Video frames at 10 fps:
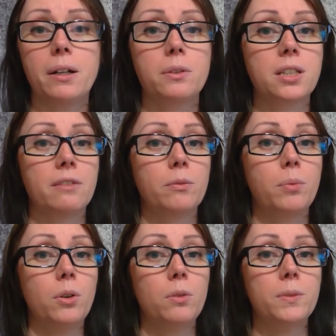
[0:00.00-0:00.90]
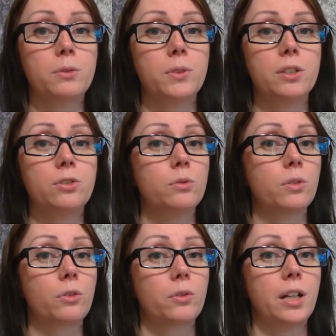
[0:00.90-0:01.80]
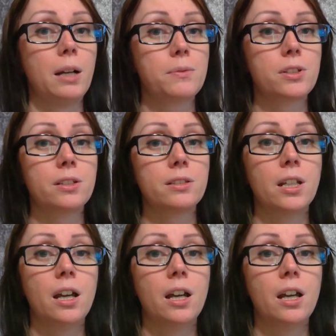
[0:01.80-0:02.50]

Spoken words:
I always have a poll between 2 or 3 options